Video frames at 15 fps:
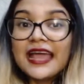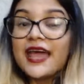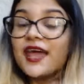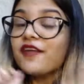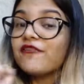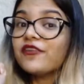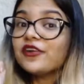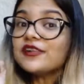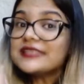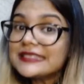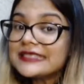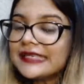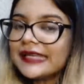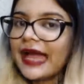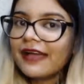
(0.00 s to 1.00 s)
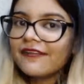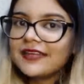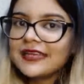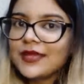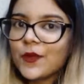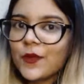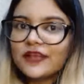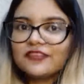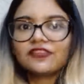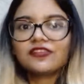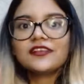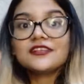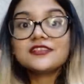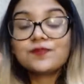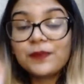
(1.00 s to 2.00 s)
If y'all still have any
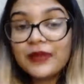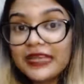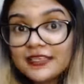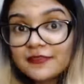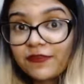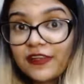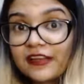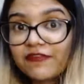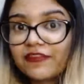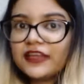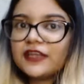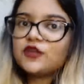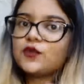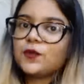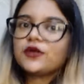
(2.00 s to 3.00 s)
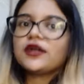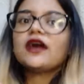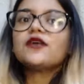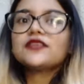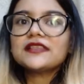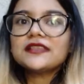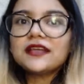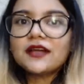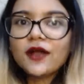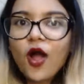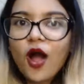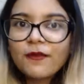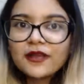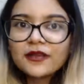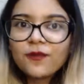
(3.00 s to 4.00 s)
questions, please feel free to put out in the
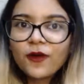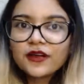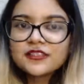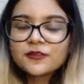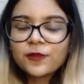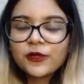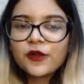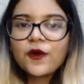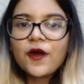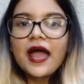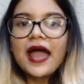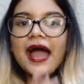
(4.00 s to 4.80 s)
comment box below,